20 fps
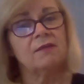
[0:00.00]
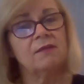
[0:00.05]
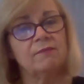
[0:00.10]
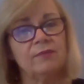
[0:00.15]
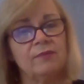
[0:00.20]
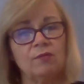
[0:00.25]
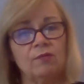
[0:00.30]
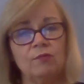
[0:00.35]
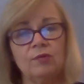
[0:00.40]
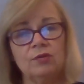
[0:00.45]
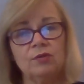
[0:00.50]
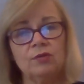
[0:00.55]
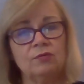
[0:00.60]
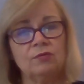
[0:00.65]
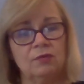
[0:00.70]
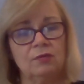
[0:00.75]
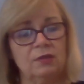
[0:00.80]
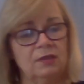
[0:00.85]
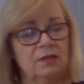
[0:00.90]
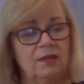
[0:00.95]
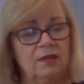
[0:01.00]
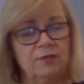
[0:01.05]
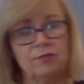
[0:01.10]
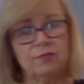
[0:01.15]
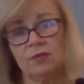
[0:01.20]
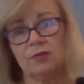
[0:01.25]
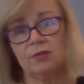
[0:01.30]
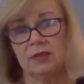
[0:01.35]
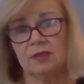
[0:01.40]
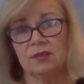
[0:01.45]
But were you good at other
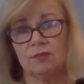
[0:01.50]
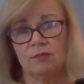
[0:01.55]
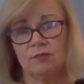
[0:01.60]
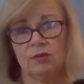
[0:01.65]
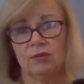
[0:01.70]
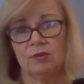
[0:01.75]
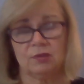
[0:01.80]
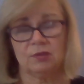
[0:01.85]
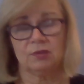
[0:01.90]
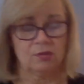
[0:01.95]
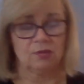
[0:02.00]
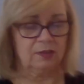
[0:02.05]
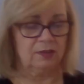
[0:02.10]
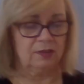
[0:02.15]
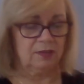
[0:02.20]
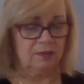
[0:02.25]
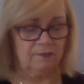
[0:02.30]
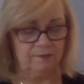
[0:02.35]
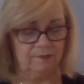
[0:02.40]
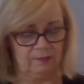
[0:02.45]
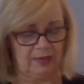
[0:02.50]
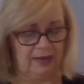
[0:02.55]
things when you started them?